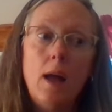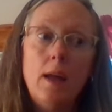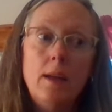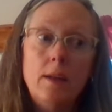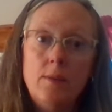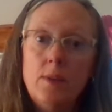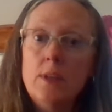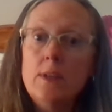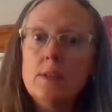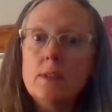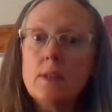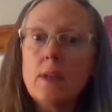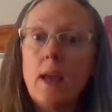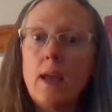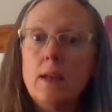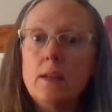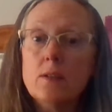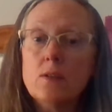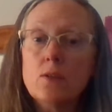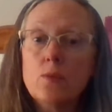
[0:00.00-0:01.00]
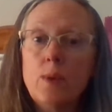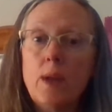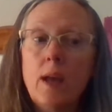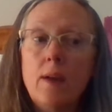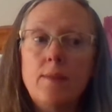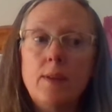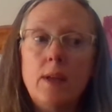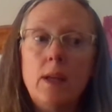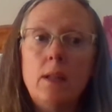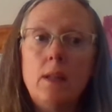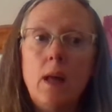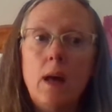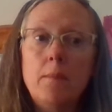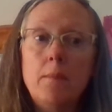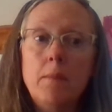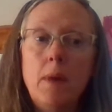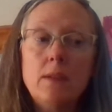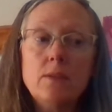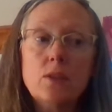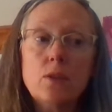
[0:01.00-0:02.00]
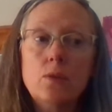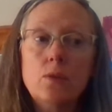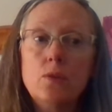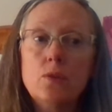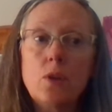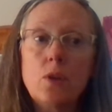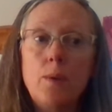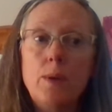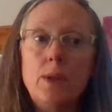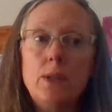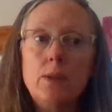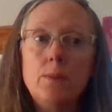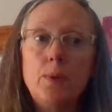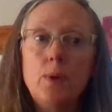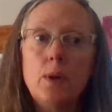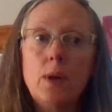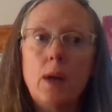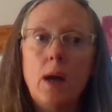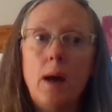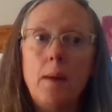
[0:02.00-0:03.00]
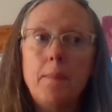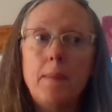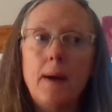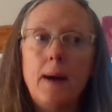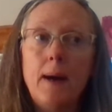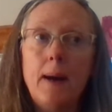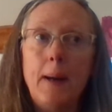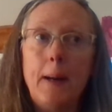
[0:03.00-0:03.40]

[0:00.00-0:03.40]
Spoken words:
In this case, we have Elon Musk, who's going to put up